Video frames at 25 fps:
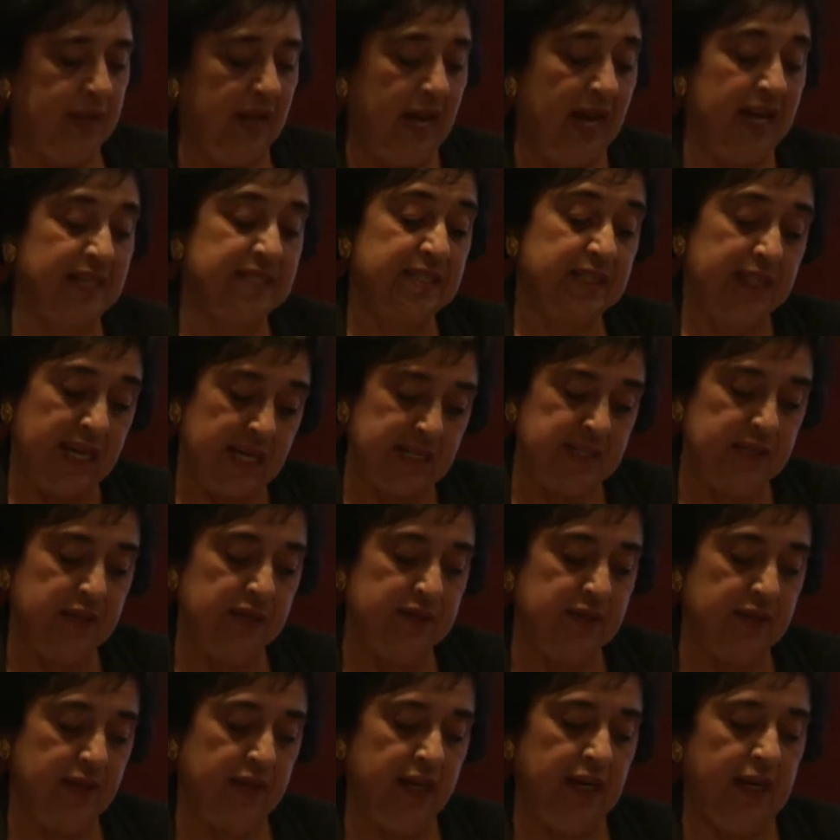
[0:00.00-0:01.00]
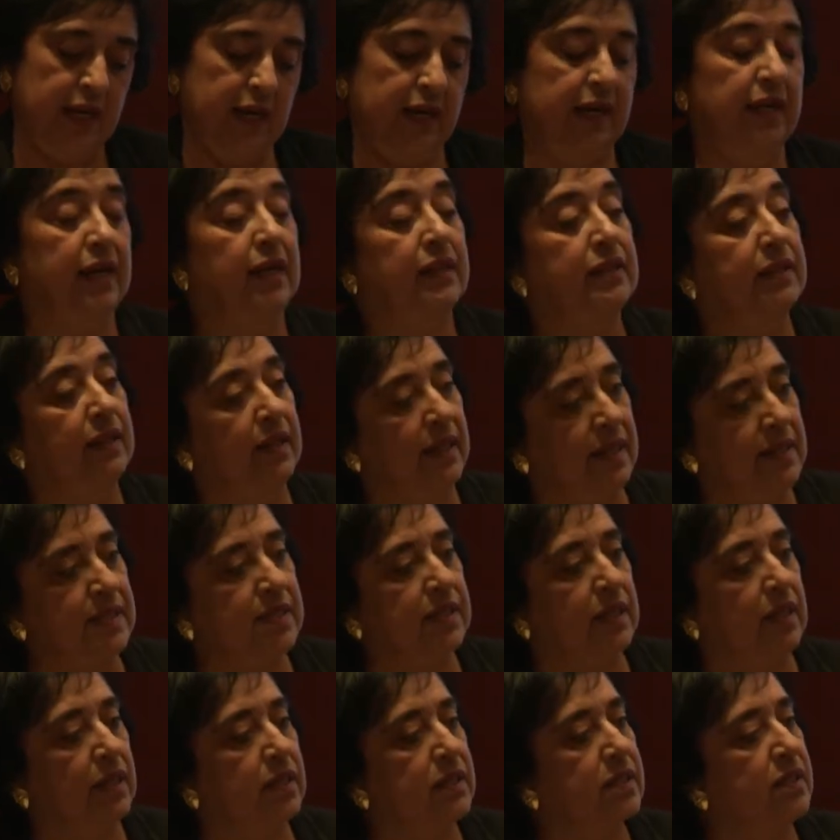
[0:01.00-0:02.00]
as necessary
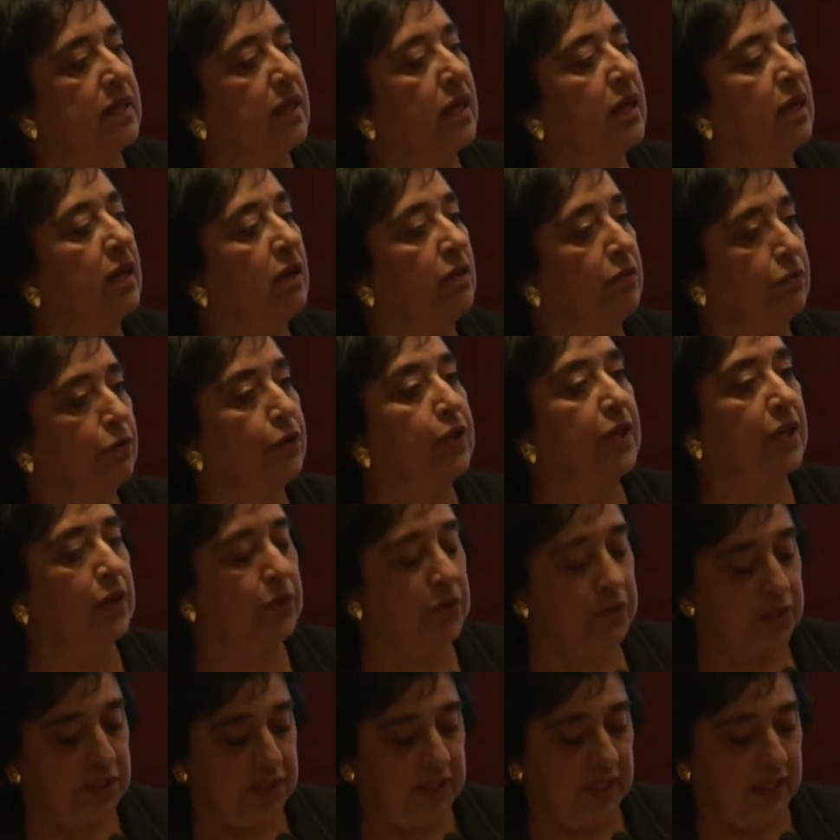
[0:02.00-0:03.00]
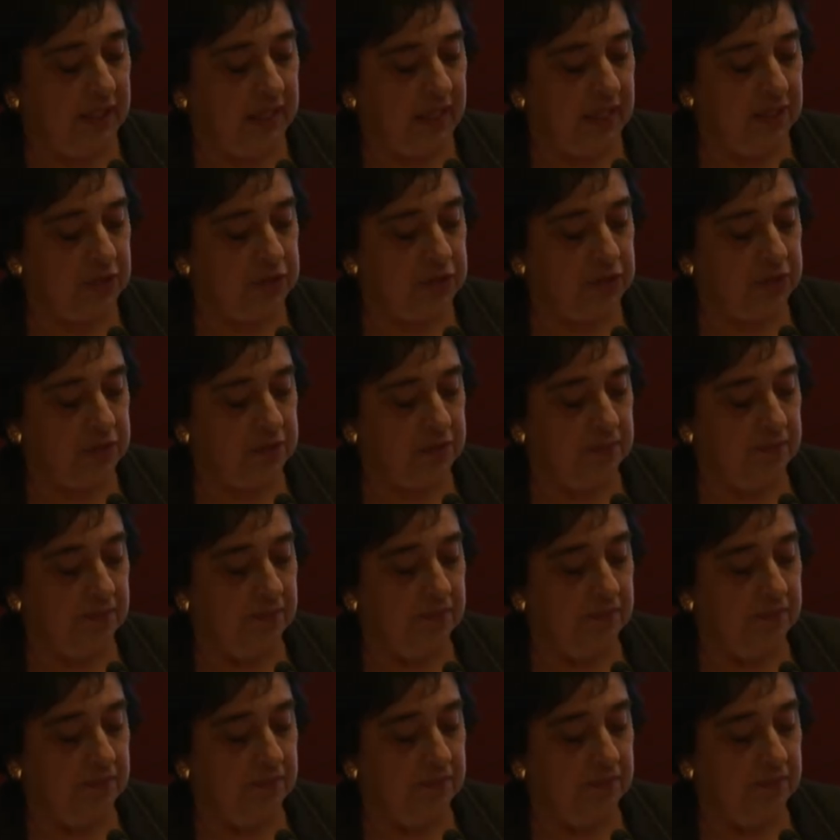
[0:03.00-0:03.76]
characteristics for reconciliation.